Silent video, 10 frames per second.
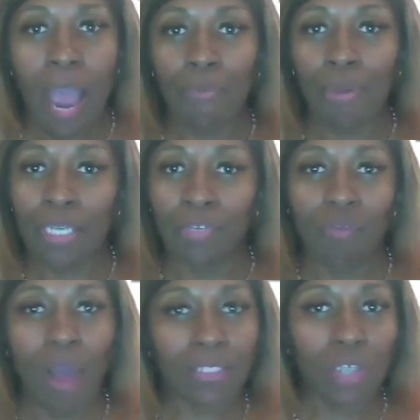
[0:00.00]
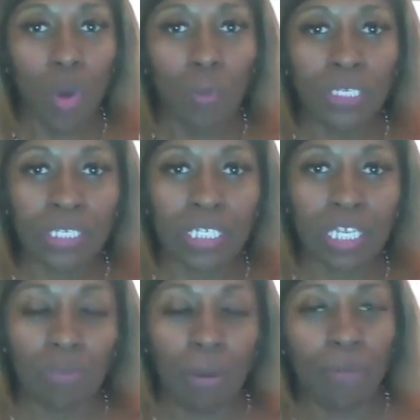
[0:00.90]
I probably rocked homie to
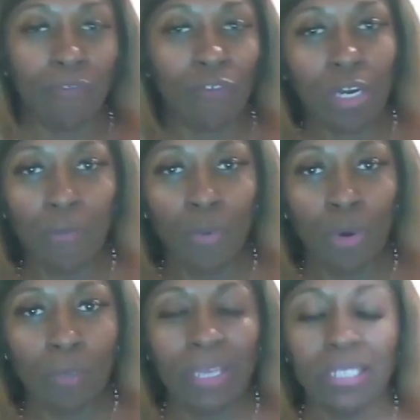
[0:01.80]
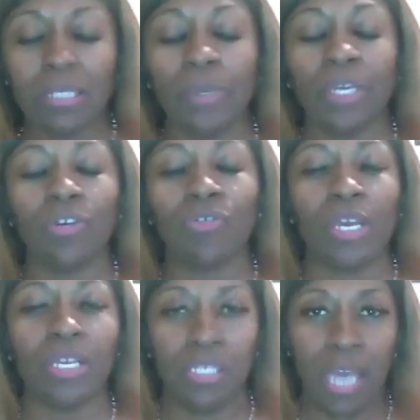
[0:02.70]
sleep. I'm gonna run up on him. It's been
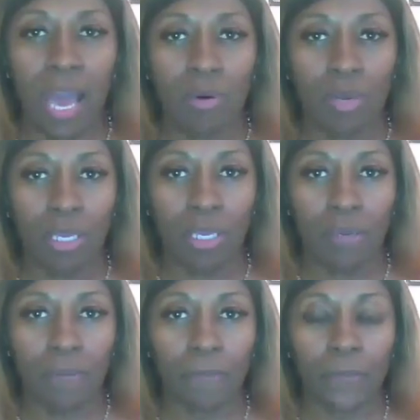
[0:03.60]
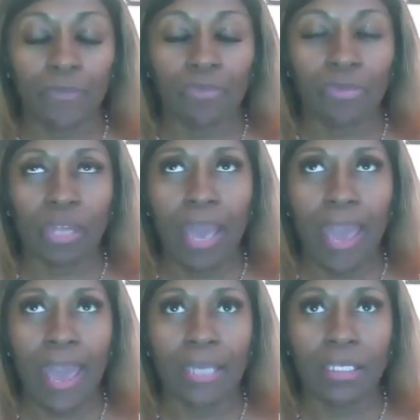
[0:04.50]
crazy out here,
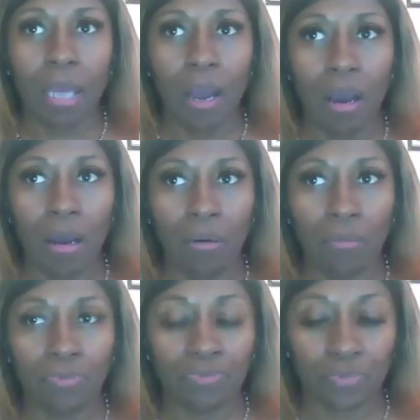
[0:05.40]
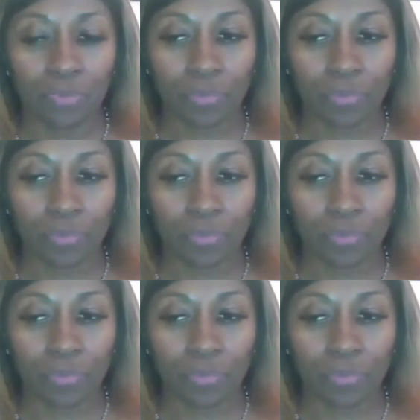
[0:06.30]
and y'all